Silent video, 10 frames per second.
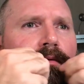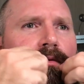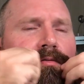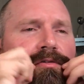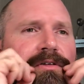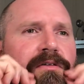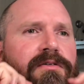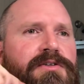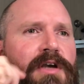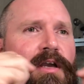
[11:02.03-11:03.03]
You
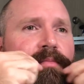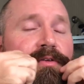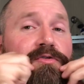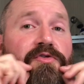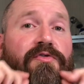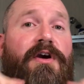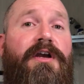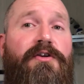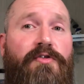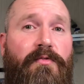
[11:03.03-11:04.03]
shape and
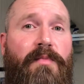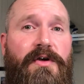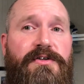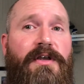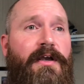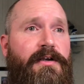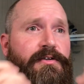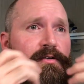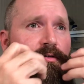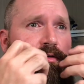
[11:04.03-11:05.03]
train your
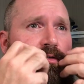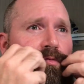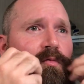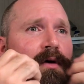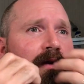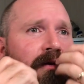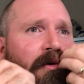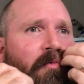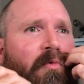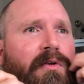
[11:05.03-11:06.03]
mustache to the way
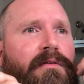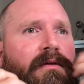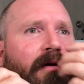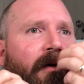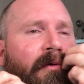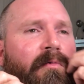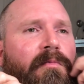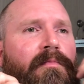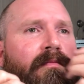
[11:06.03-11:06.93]
you want it to go.